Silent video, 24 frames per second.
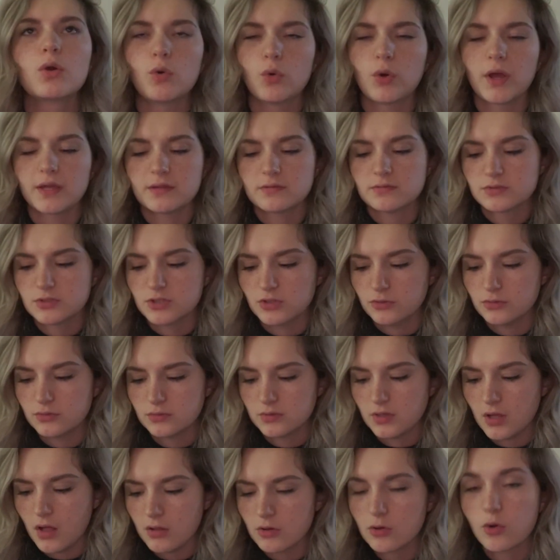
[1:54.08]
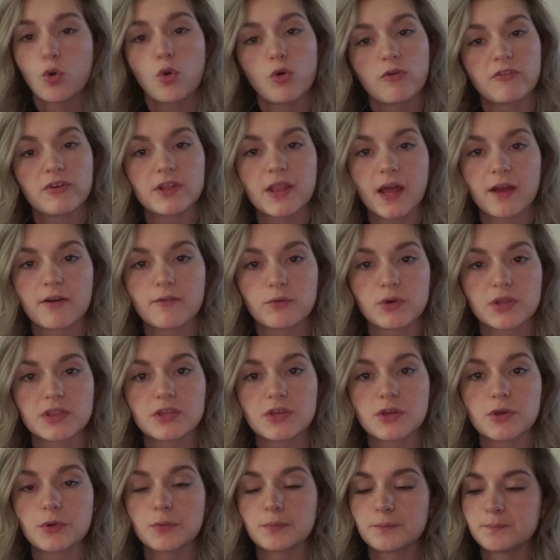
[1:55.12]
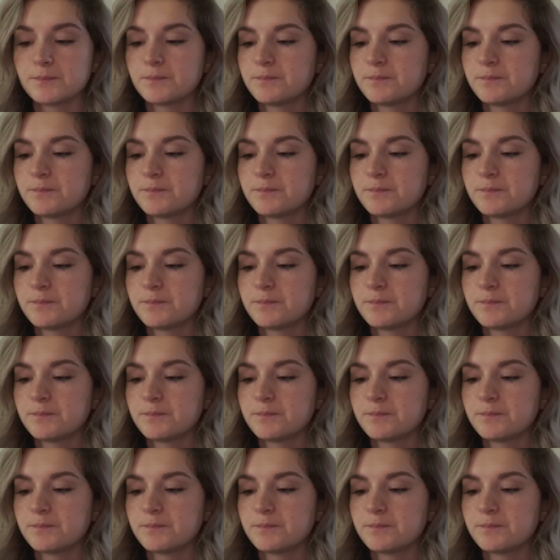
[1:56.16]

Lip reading: Okay, so I'll go over that with you.